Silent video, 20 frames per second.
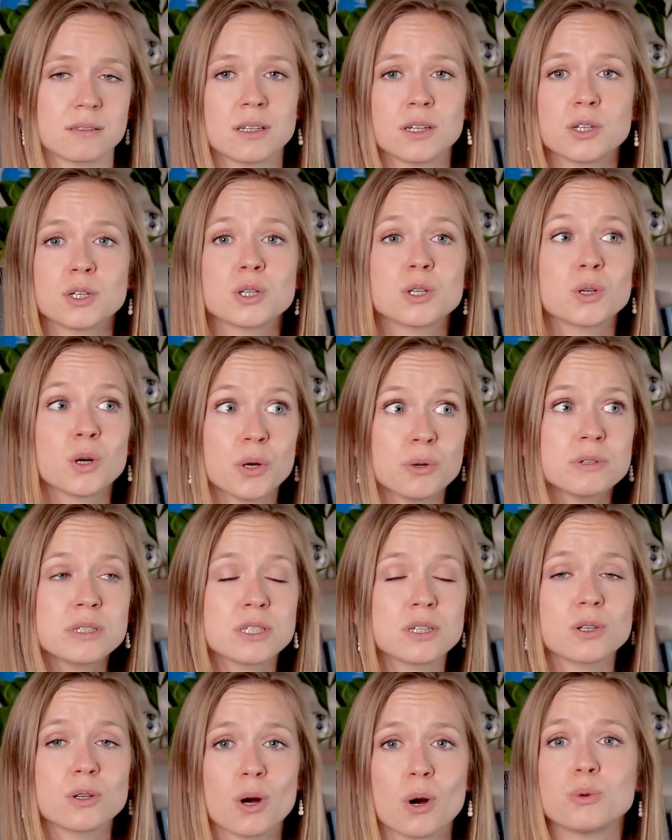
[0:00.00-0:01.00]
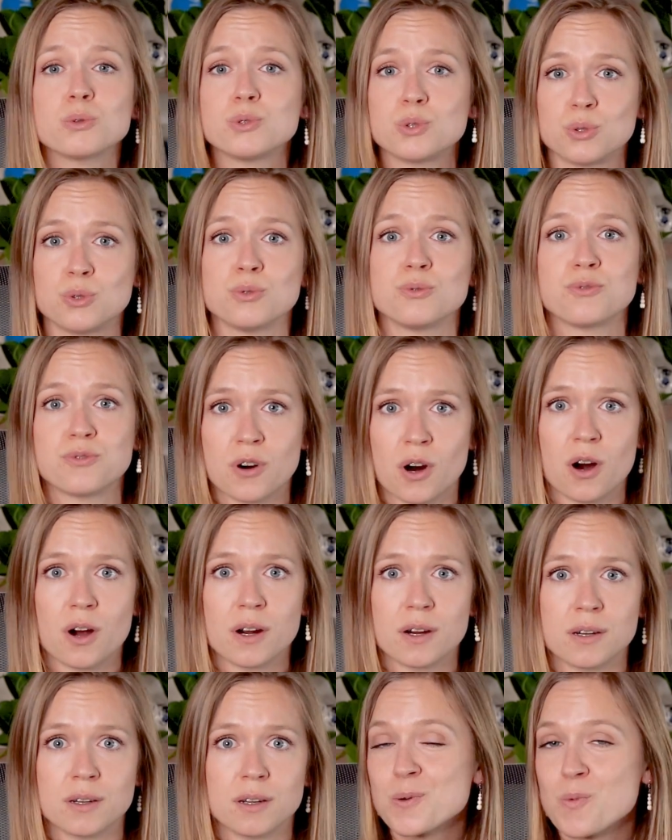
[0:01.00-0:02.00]
They're going to go too
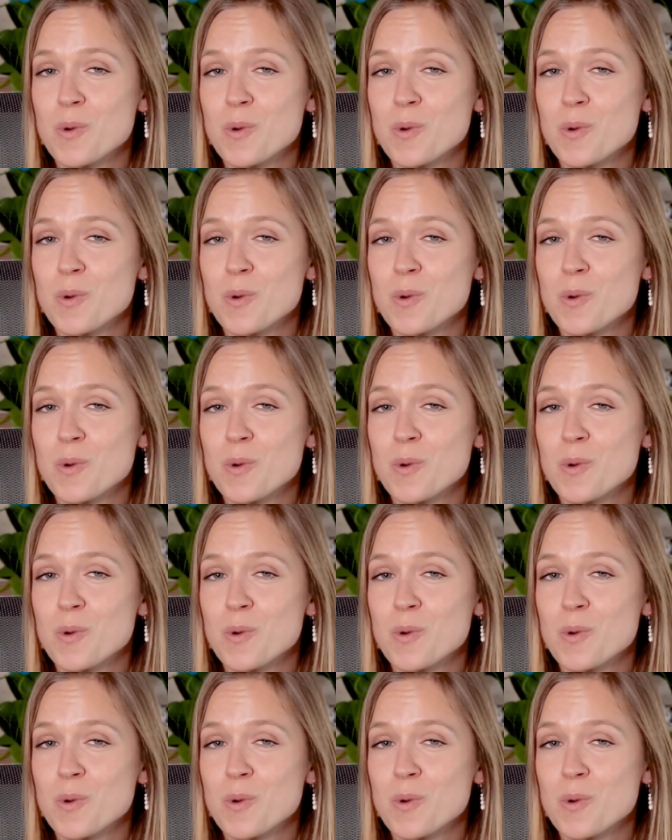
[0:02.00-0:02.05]
far.